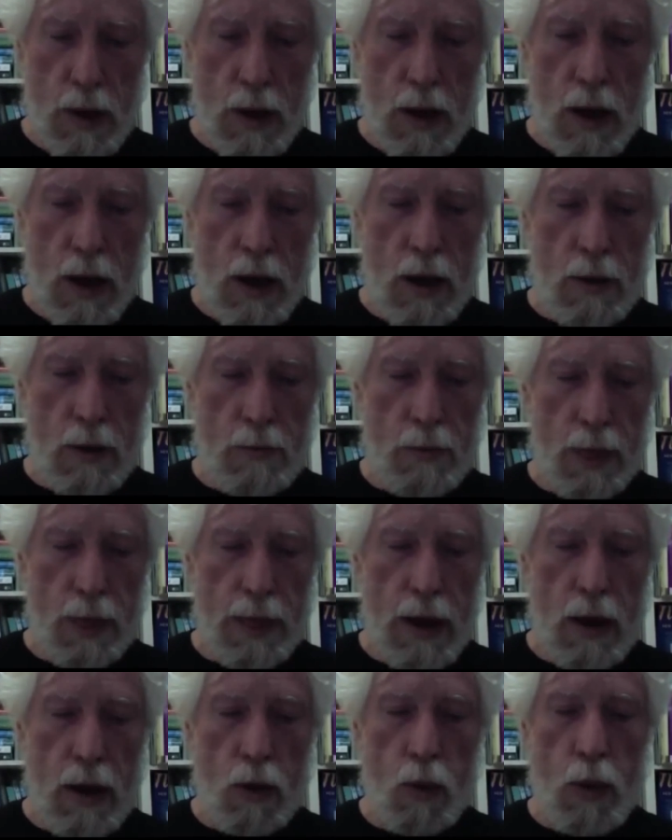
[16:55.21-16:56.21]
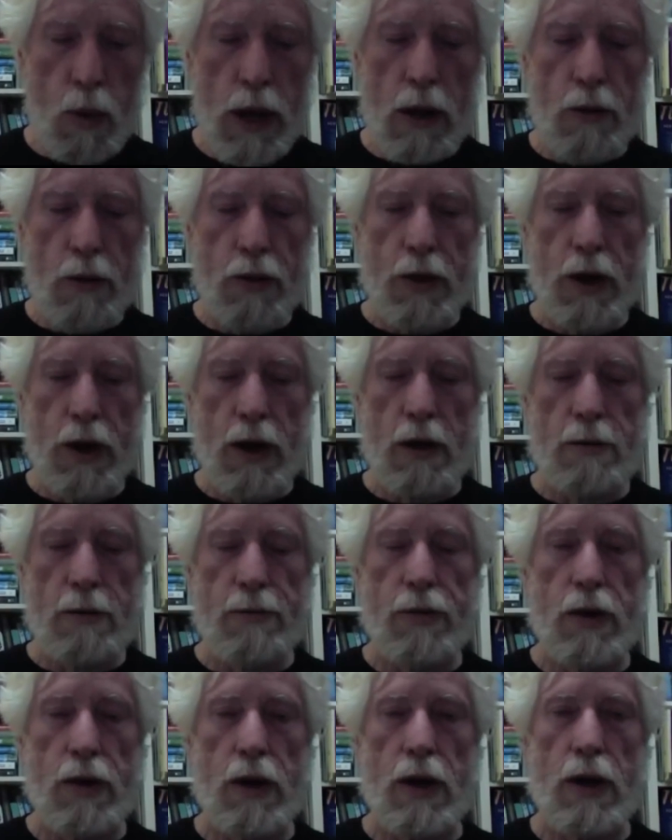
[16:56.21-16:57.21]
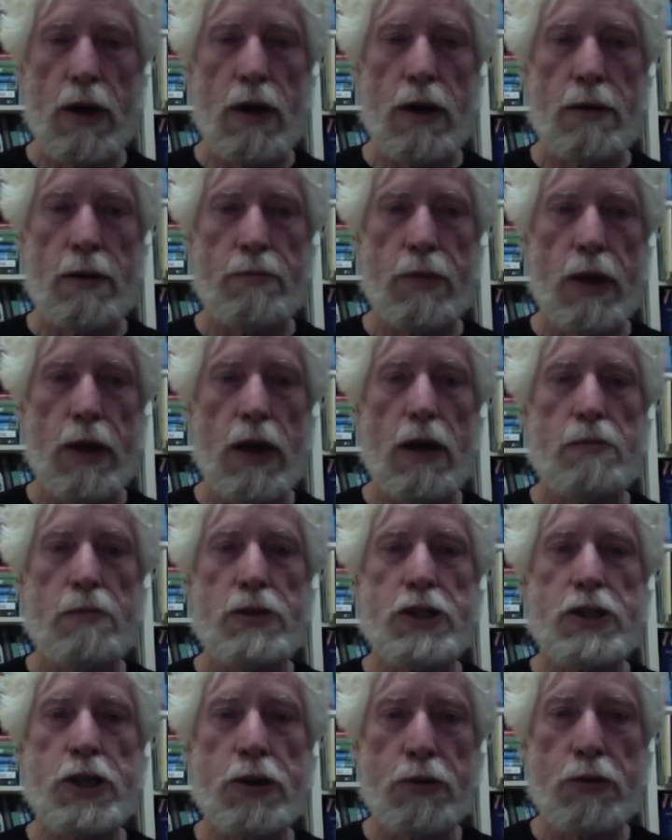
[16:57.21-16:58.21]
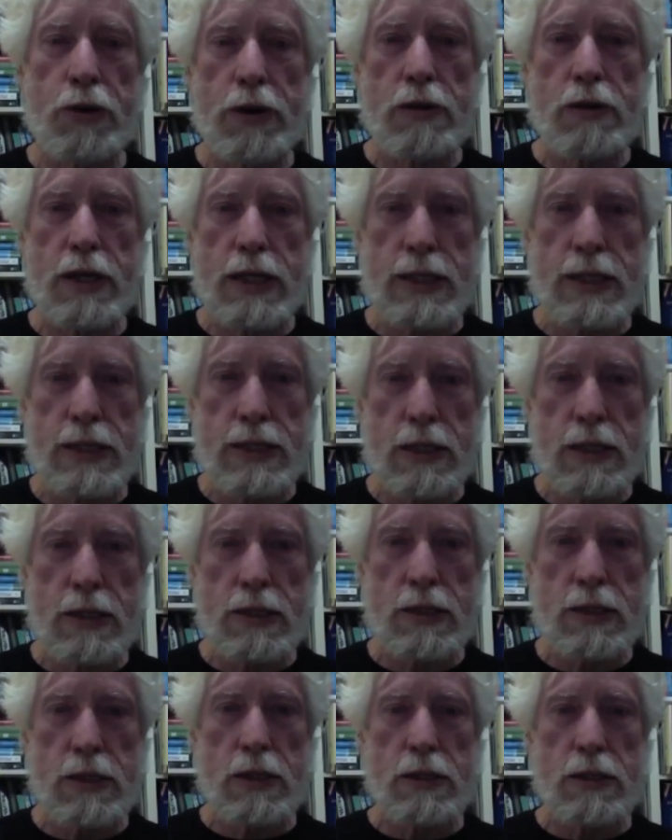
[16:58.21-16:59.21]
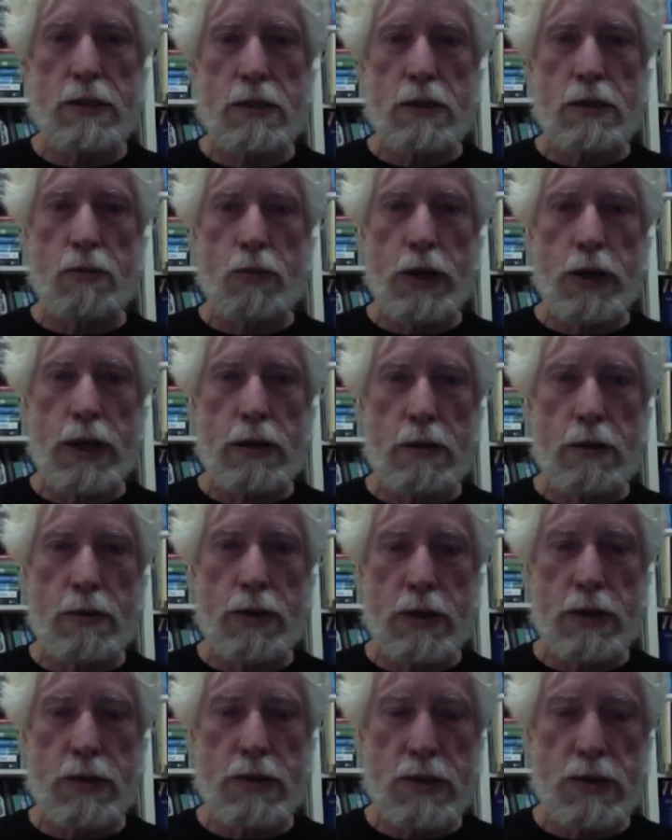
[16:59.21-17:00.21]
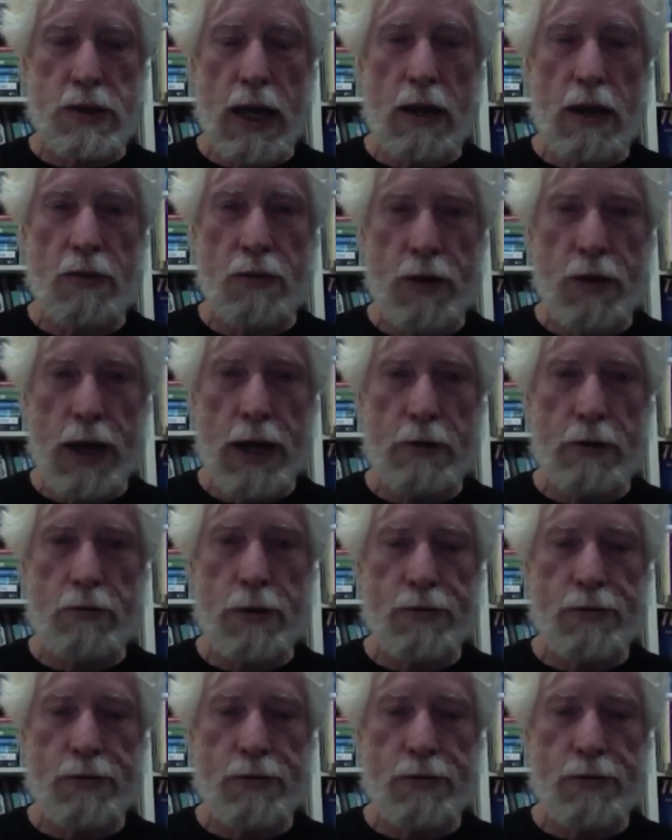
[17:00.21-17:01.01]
a wealth of a material existence that's satisfactory